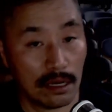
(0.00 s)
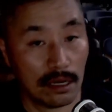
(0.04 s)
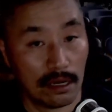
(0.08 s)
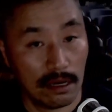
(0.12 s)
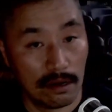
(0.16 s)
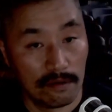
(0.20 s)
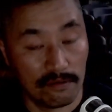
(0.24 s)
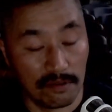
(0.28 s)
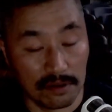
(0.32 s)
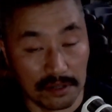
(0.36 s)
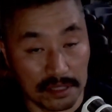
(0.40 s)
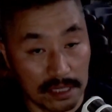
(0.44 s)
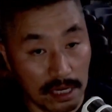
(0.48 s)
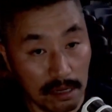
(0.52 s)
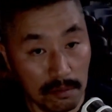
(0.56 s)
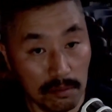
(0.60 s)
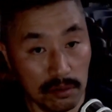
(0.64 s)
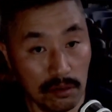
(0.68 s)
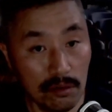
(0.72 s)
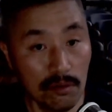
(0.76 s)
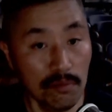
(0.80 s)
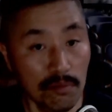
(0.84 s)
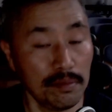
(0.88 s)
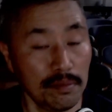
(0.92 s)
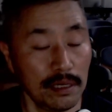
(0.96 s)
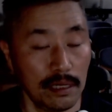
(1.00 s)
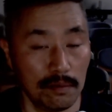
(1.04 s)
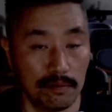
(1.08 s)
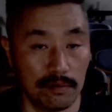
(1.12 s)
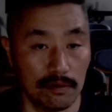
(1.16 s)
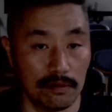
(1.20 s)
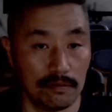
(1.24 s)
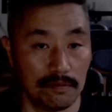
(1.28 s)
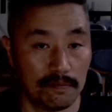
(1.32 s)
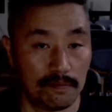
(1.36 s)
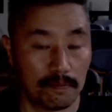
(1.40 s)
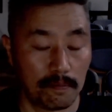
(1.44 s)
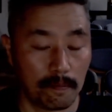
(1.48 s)
For example, people.
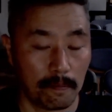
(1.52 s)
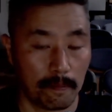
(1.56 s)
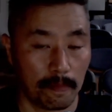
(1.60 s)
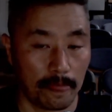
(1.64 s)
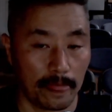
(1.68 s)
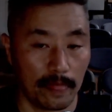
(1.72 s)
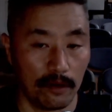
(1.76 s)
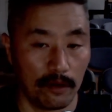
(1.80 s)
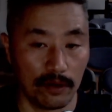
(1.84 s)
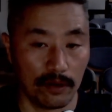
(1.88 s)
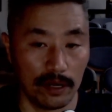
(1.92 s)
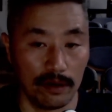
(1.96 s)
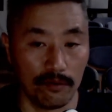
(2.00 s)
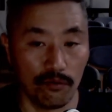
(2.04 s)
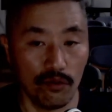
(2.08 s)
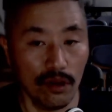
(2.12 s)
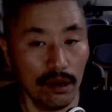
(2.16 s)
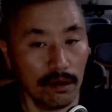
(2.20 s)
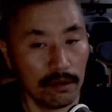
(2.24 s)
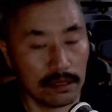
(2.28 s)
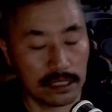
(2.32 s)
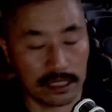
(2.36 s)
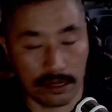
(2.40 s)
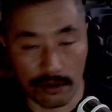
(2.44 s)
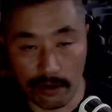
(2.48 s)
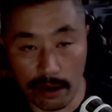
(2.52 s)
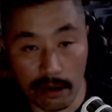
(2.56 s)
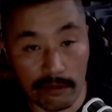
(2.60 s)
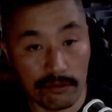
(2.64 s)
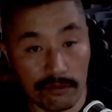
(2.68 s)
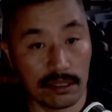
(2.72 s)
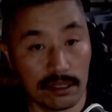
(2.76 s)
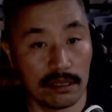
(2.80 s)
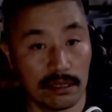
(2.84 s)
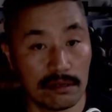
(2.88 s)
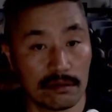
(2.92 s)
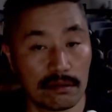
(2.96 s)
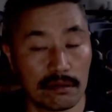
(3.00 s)
Okay, we are
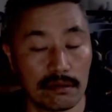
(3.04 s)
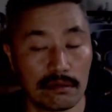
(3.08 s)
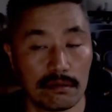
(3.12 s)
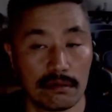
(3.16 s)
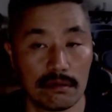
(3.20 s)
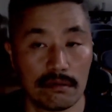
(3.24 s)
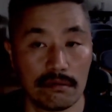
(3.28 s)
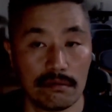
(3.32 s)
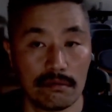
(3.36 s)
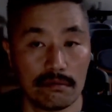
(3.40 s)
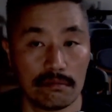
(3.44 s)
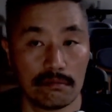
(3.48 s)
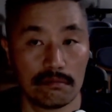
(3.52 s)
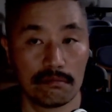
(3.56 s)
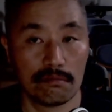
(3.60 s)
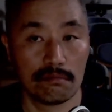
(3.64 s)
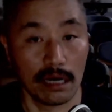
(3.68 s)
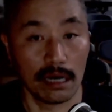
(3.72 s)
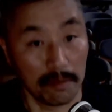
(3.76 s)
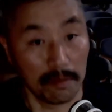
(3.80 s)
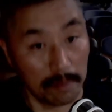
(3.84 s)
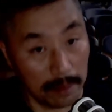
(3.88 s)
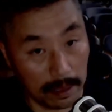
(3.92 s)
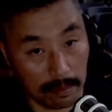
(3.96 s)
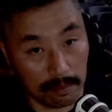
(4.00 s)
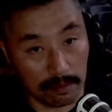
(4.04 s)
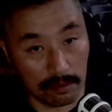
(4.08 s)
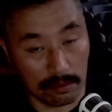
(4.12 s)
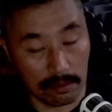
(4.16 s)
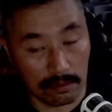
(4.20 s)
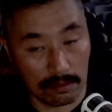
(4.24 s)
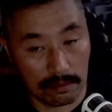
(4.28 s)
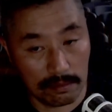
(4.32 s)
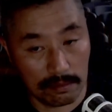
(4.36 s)
surrounded by people.